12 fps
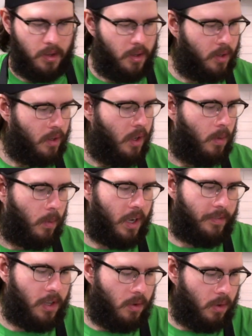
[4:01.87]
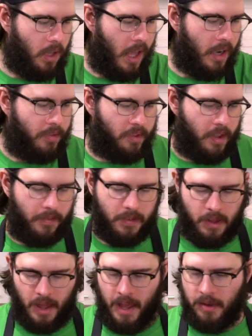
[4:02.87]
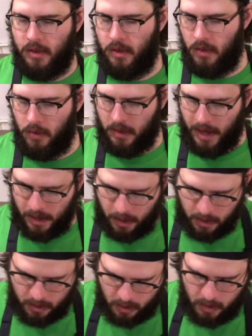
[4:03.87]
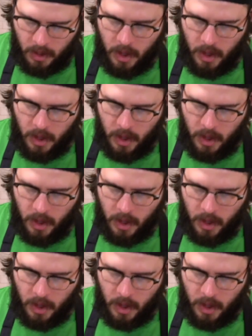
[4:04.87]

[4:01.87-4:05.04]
We're gonna have to do a lot of stuff to that to get it